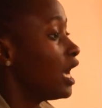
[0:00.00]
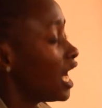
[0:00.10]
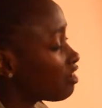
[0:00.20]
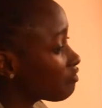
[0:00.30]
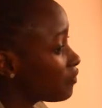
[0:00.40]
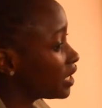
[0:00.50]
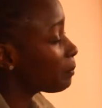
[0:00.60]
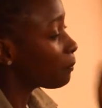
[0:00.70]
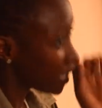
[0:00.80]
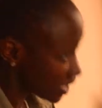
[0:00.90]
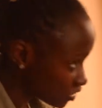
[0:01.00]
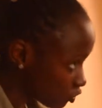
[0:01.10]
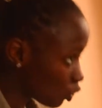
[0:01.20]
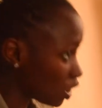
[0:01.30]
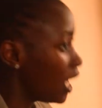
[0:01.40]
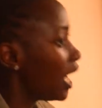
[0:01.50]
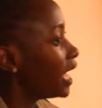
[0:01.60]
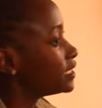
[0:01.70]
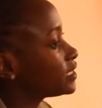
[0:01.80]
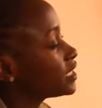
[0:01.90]
have been peaceful
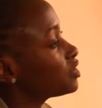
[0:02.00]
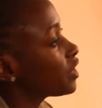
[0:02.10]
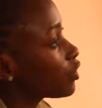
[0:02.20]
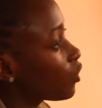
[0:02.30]
until the